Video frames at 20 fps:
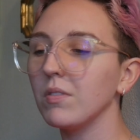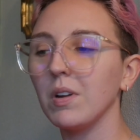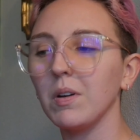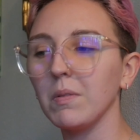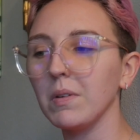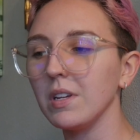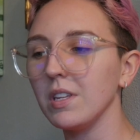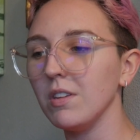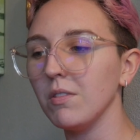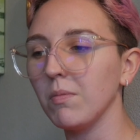know
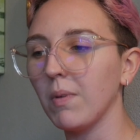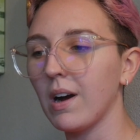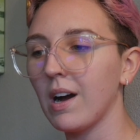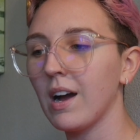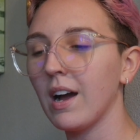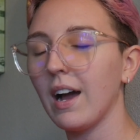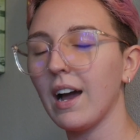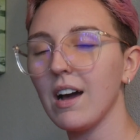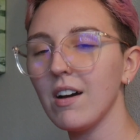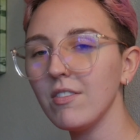what you
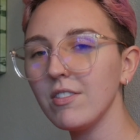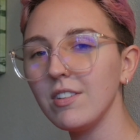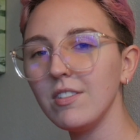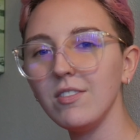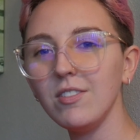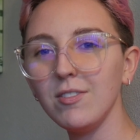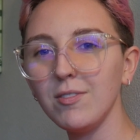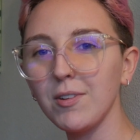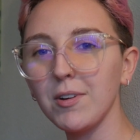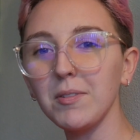want, how can
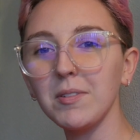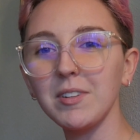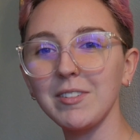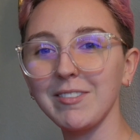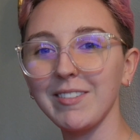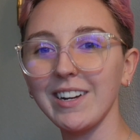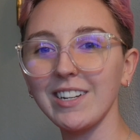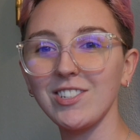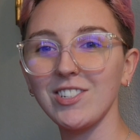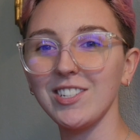you know what
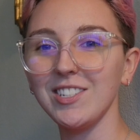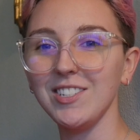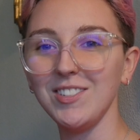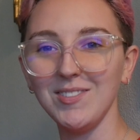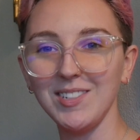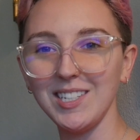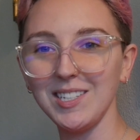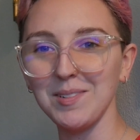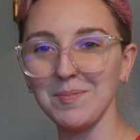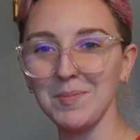direction you
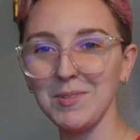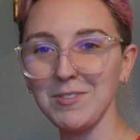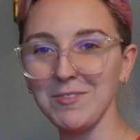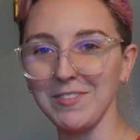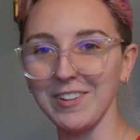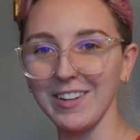need to move